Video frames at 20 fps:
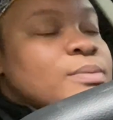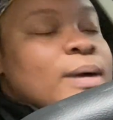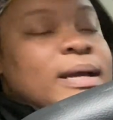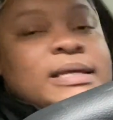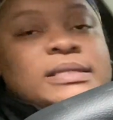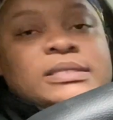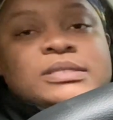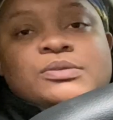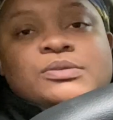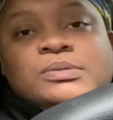I
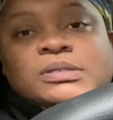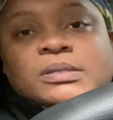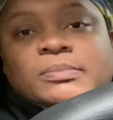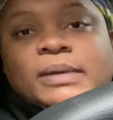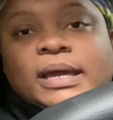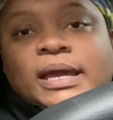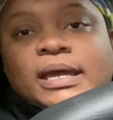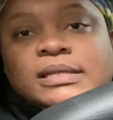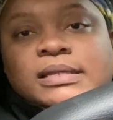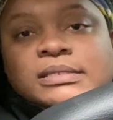need to do some
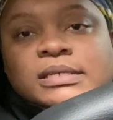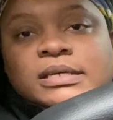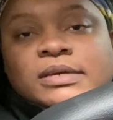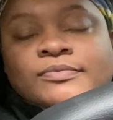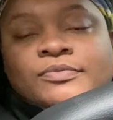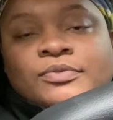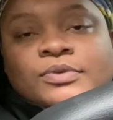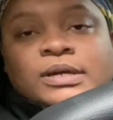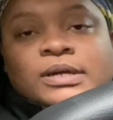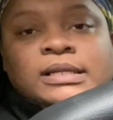editing
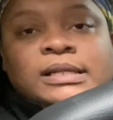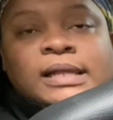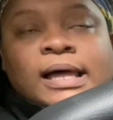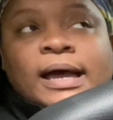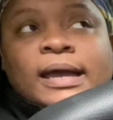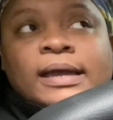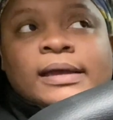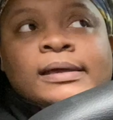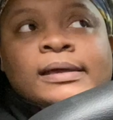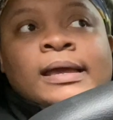for a
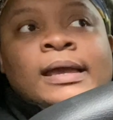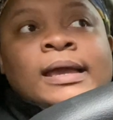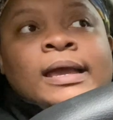client